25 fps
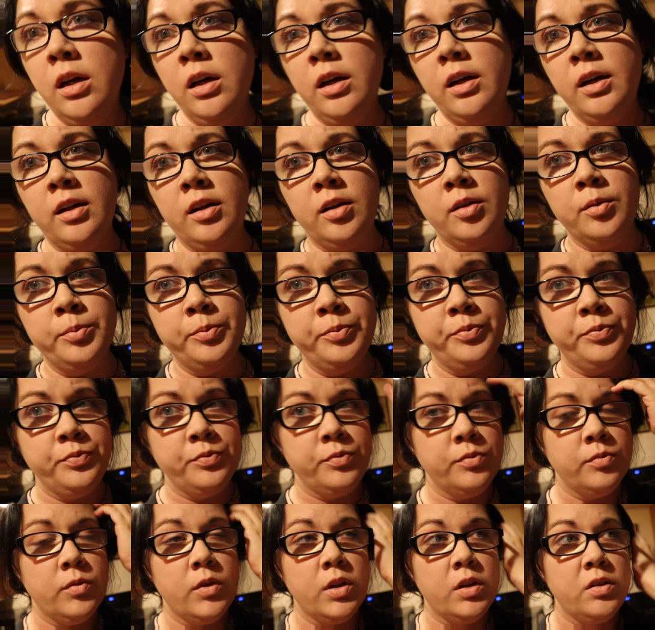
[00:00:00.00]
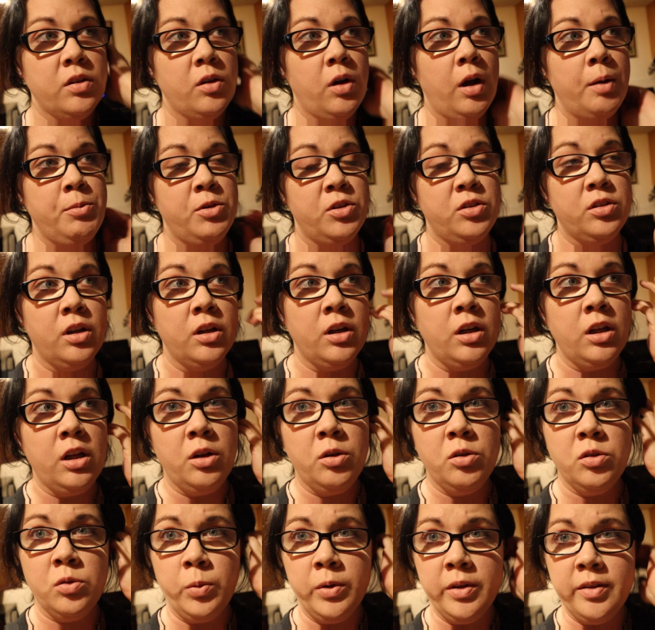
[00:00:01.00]
So I'm just going to
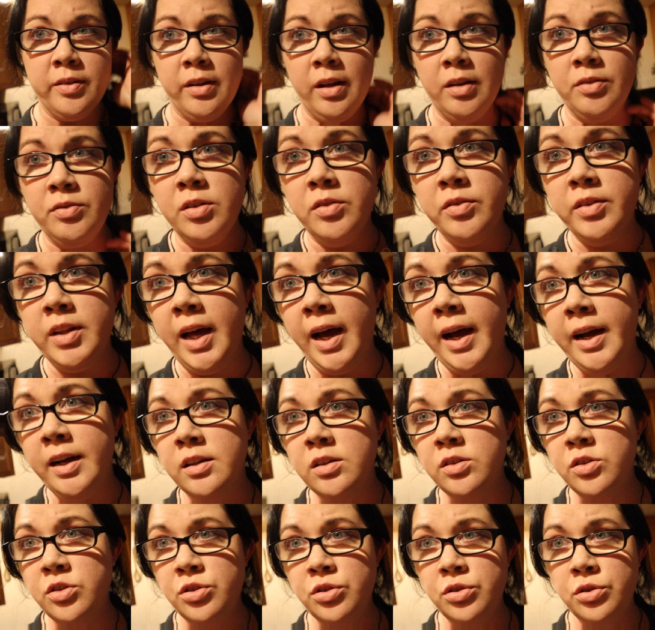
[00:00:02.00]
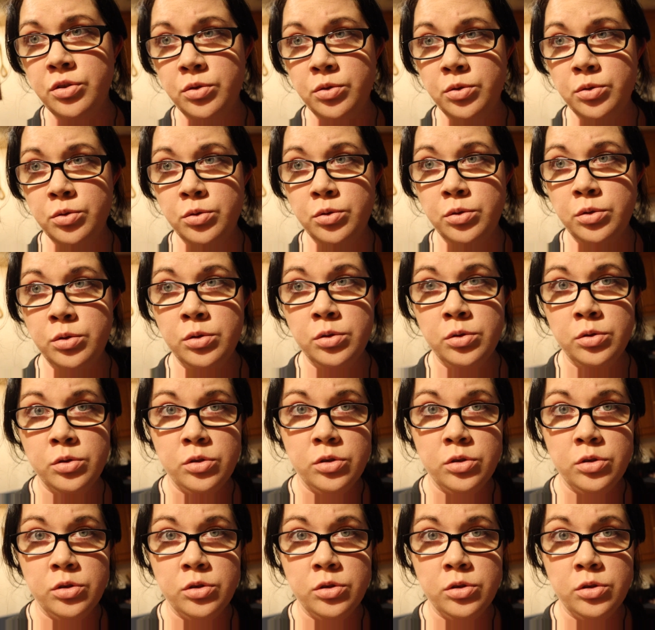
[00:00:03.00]
use what's left of that to